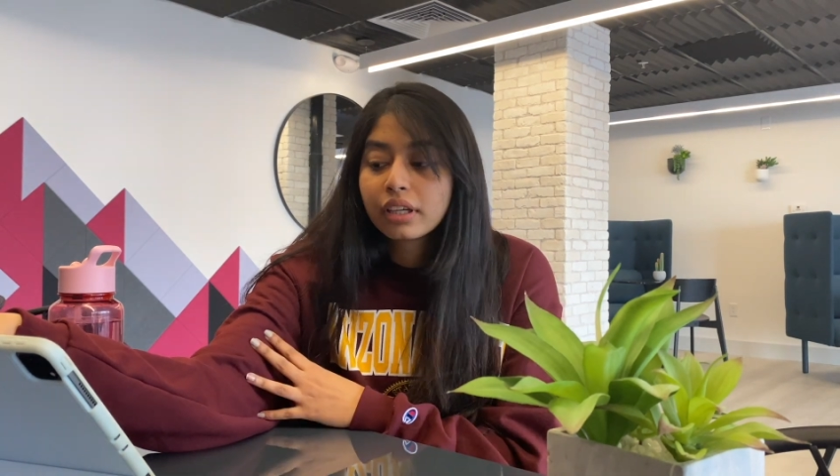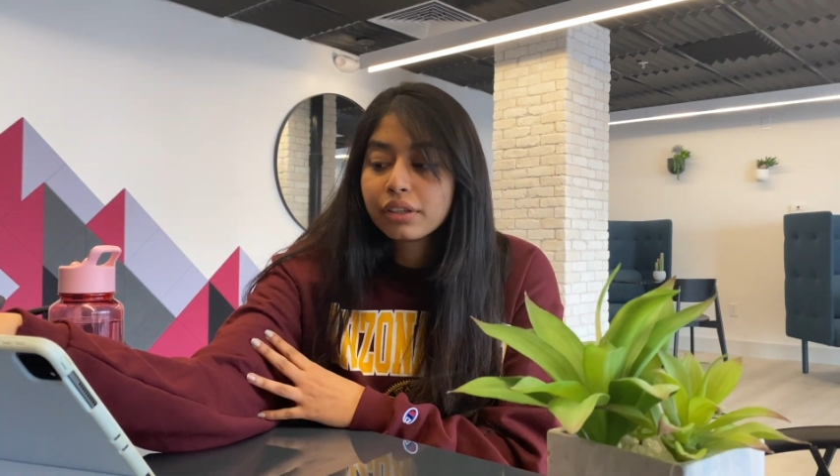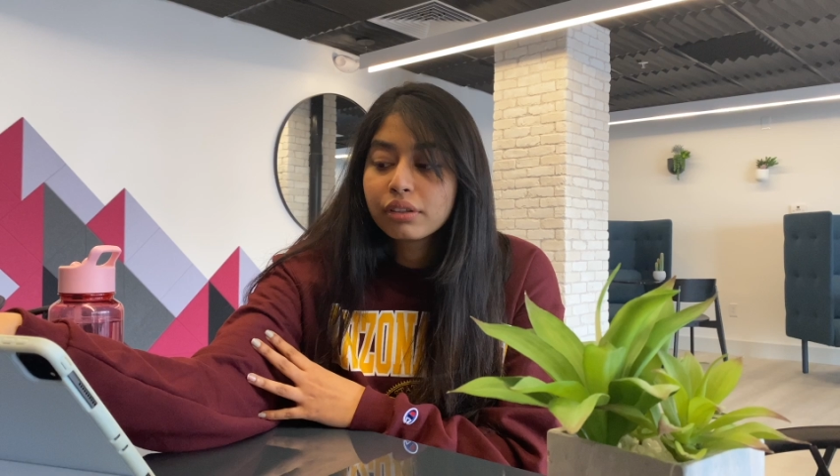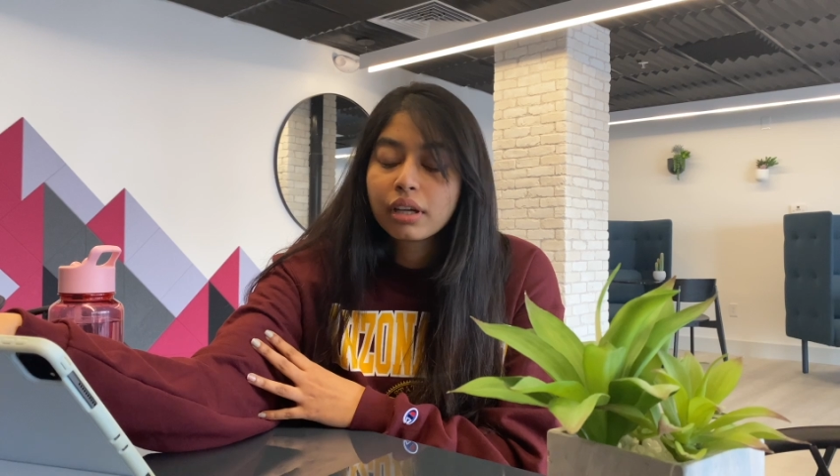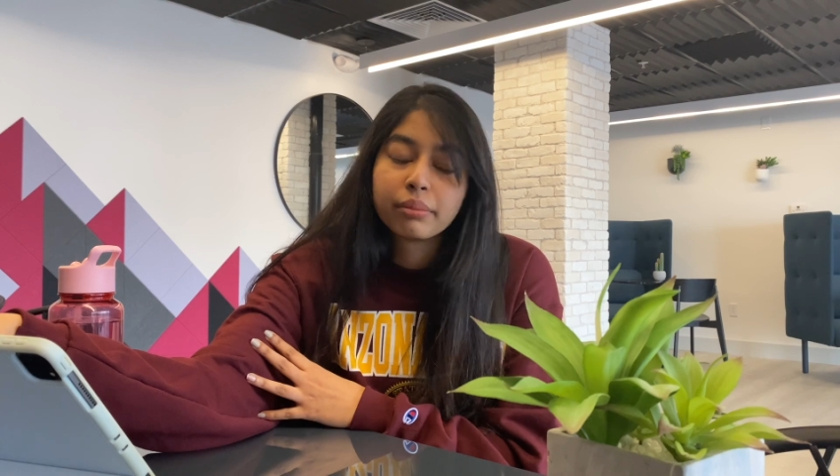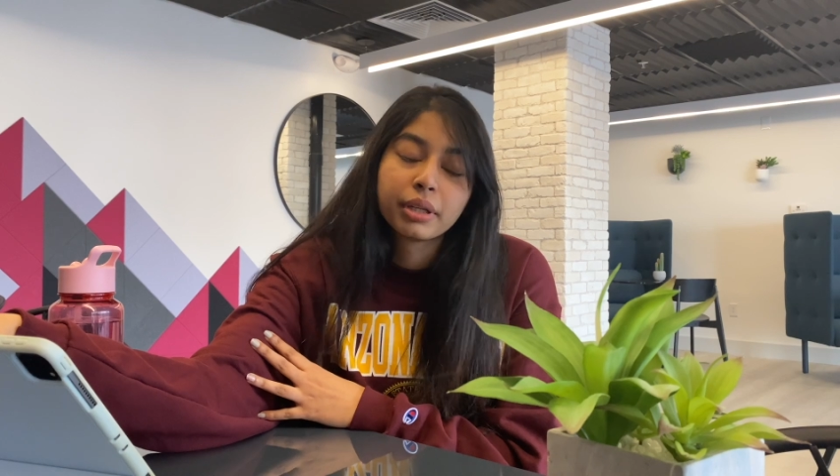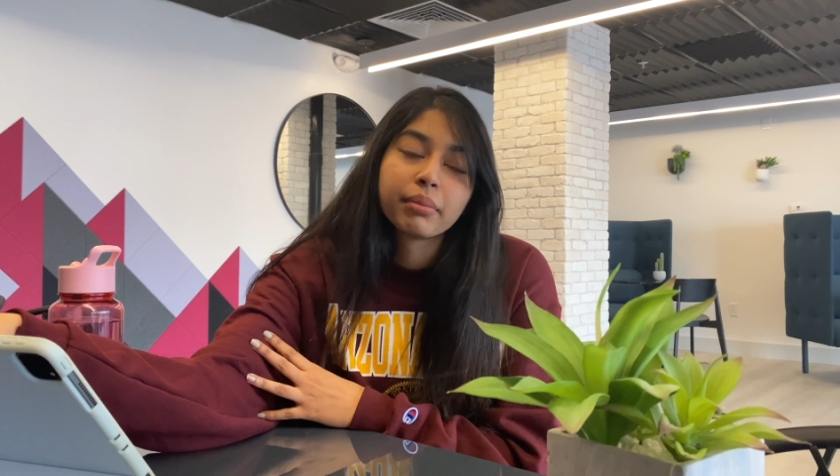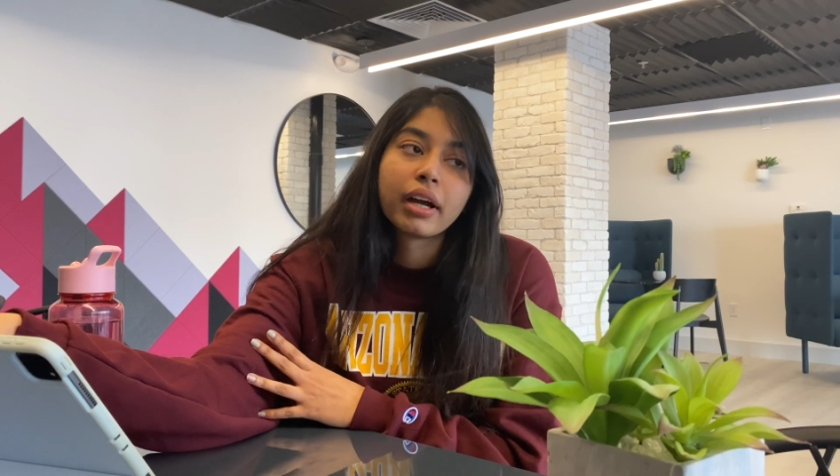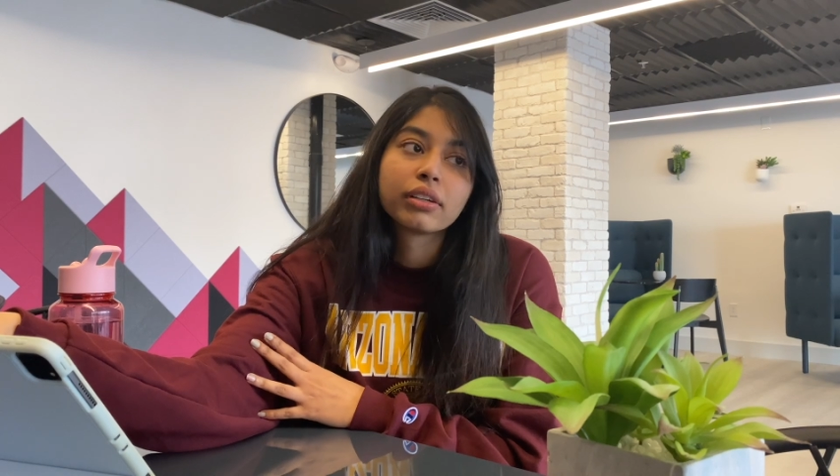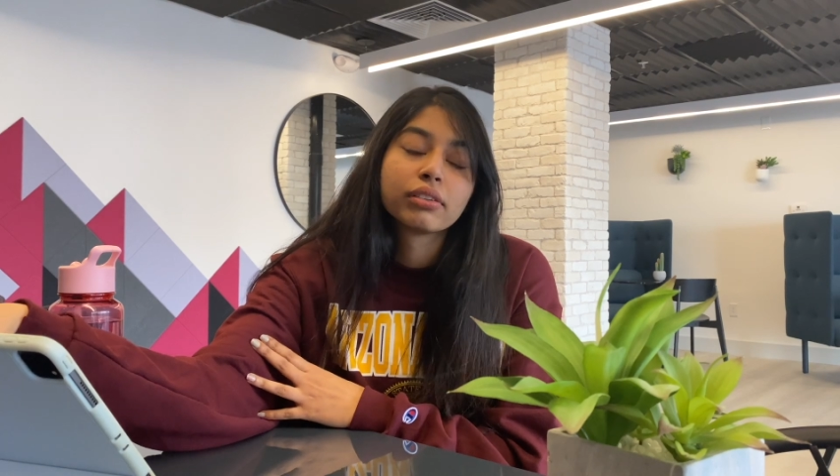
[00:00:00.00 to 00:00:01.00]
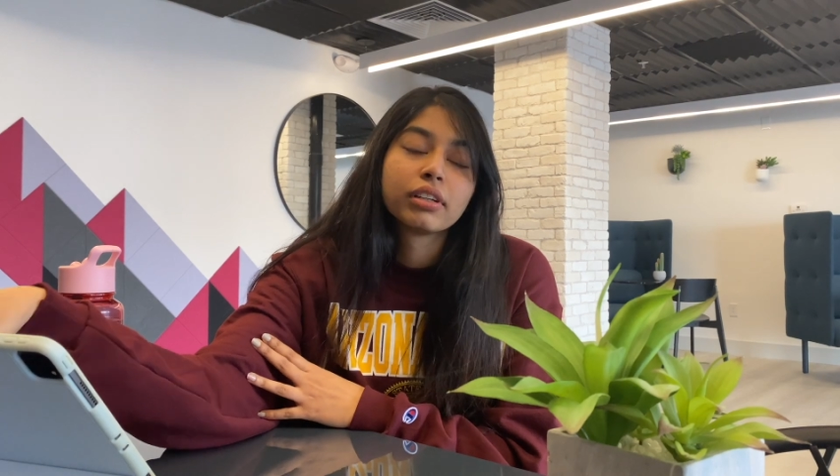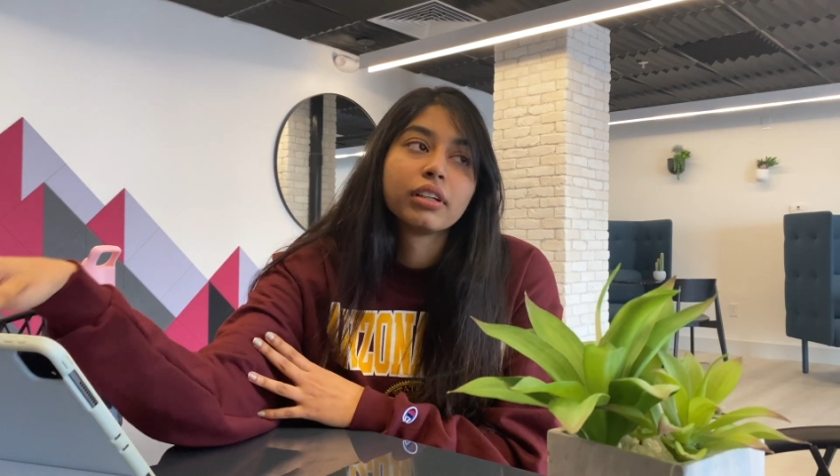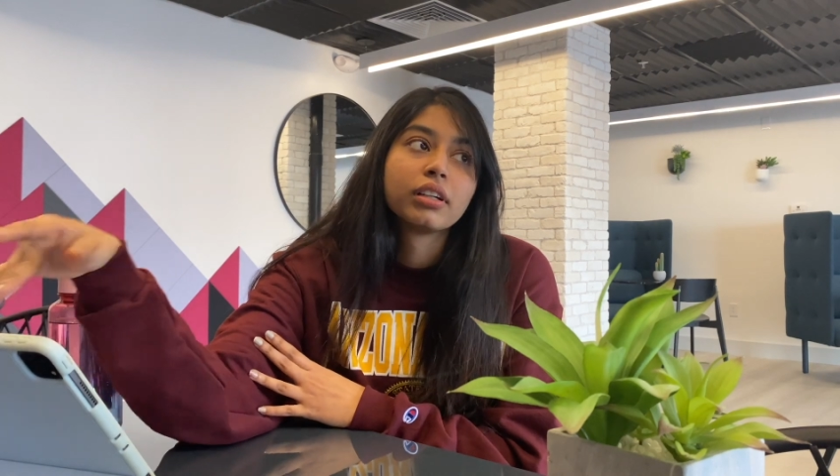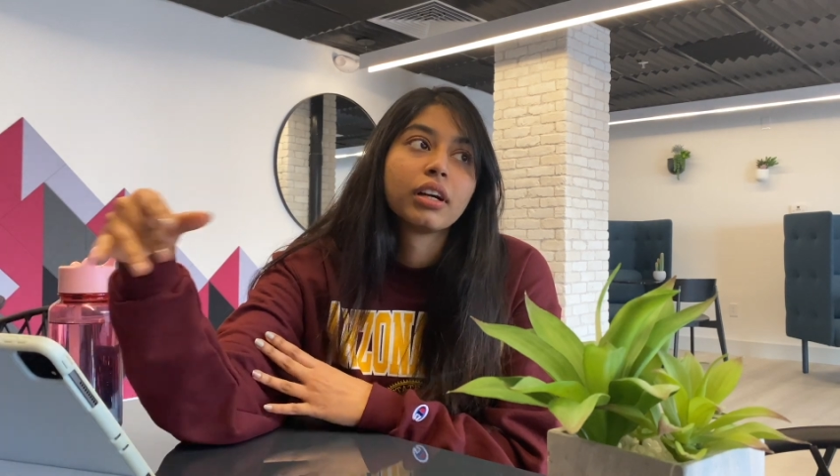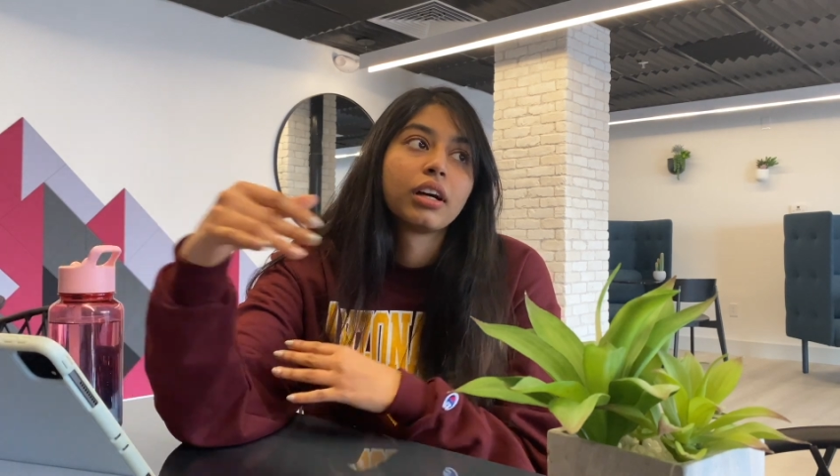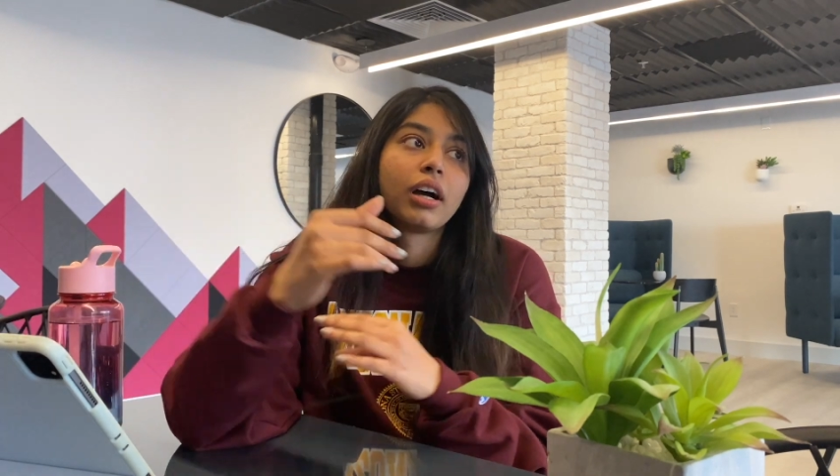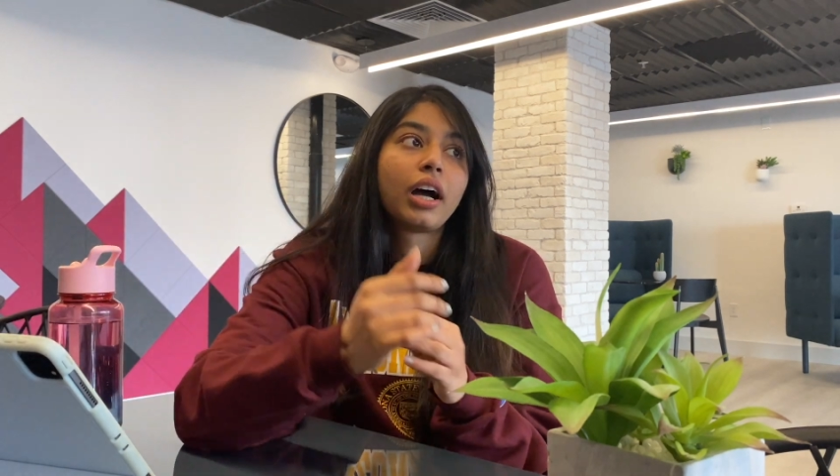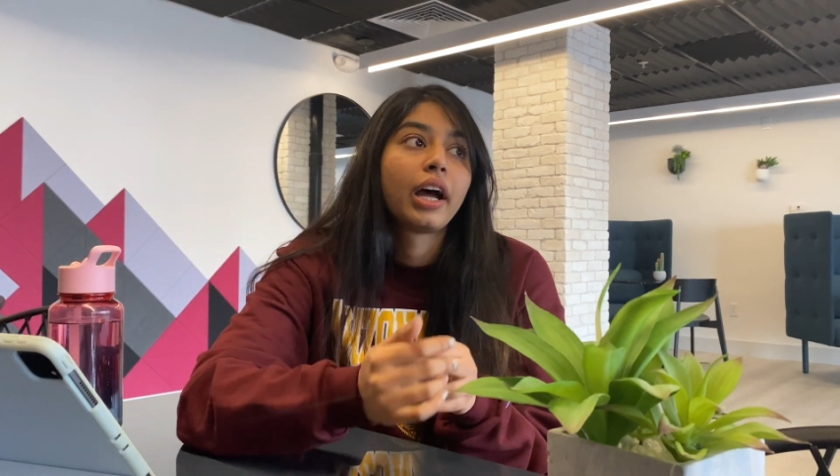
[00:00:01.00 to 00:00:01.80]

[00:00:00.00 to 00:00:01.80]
are you coming back to India?